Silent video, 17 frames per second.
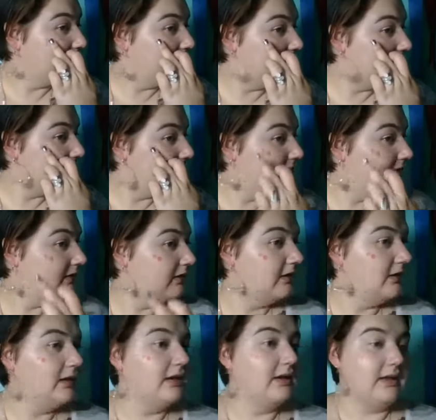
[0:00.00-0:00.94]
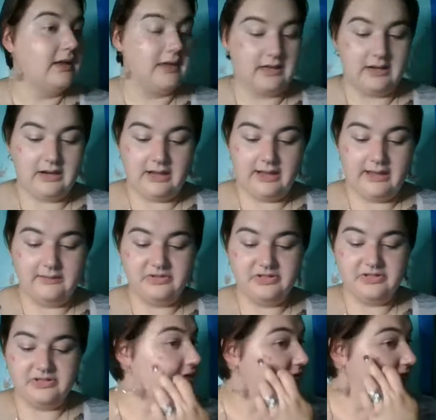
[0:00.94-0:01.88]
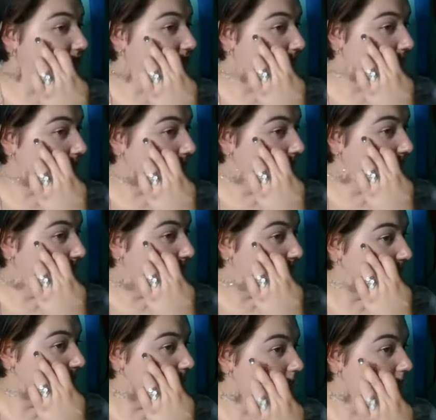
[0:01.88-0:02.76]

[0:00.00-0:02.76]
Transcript: And I'm just doing it towards the top